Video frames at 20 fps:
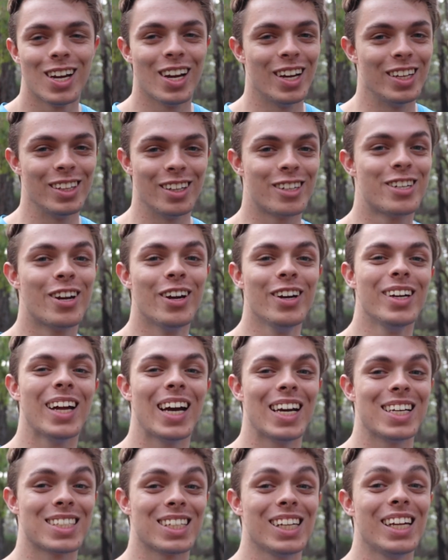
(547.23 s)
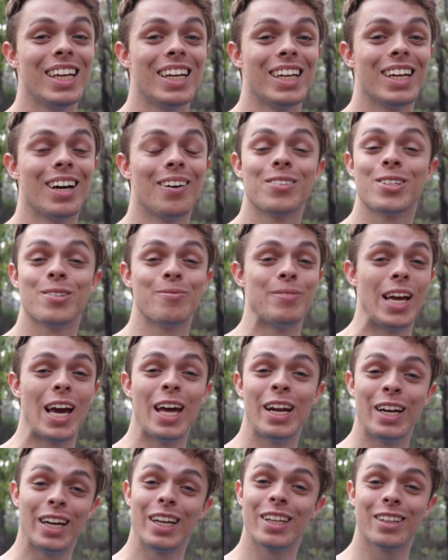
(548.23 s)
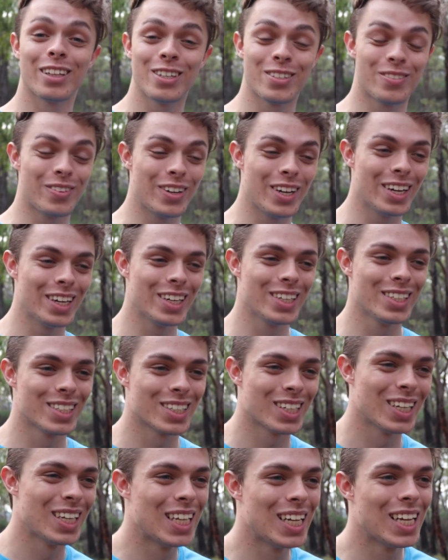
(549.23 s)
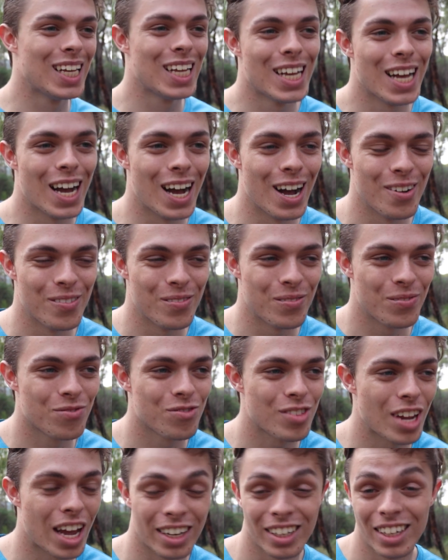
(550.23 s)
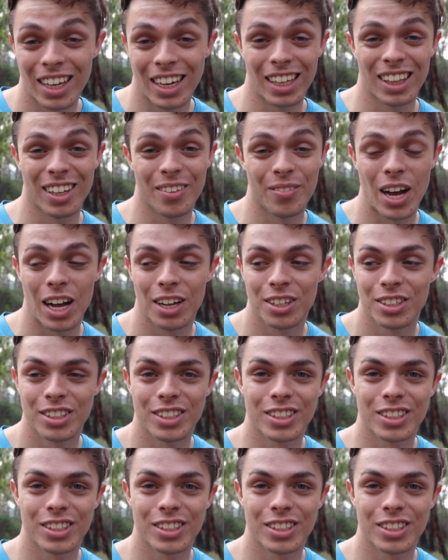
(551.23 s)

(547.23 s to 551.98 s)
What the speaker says: in the 2 days leading up to me editing those videos and getting them out.